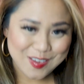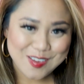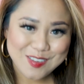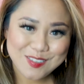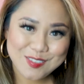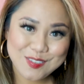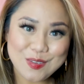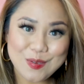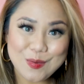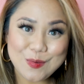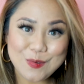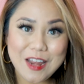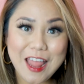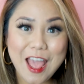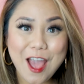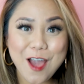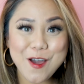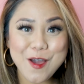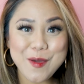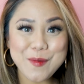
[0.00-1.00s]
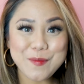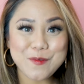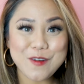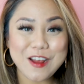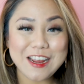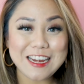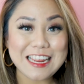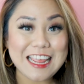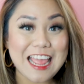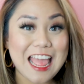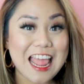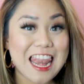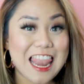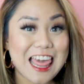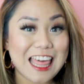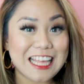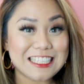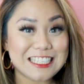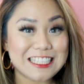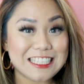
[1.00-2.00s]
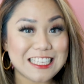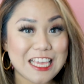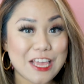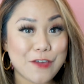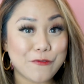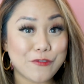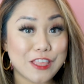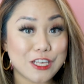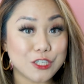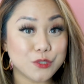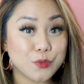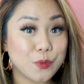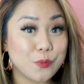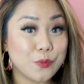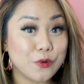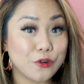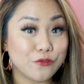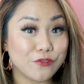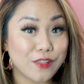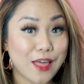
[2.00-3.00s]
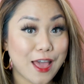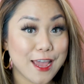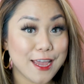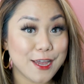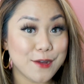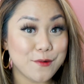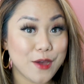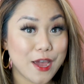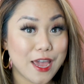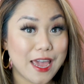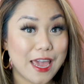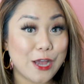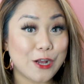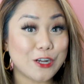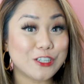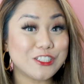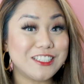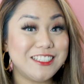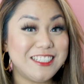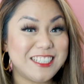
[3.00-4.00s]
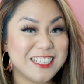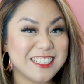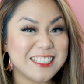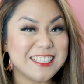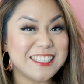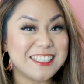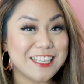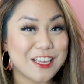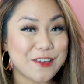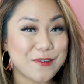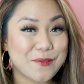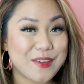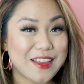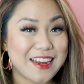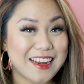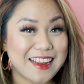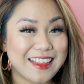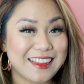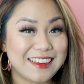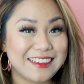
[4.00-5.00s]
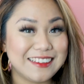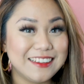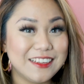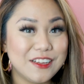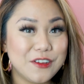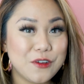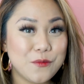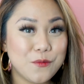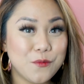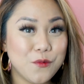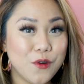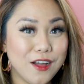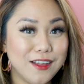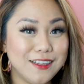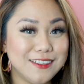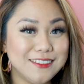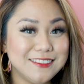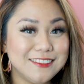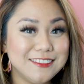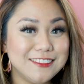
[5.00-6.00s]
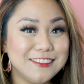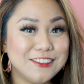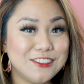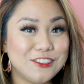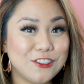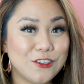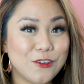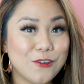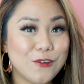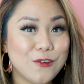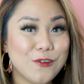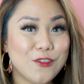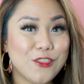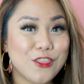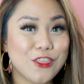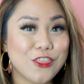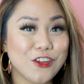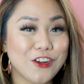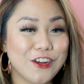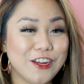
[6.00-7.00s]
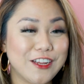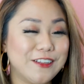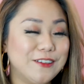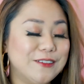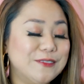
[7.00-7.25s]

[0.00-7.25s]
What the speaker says: So now I'm ready, and let's see if this one will fly away or just stick with it. 1, 2, 3.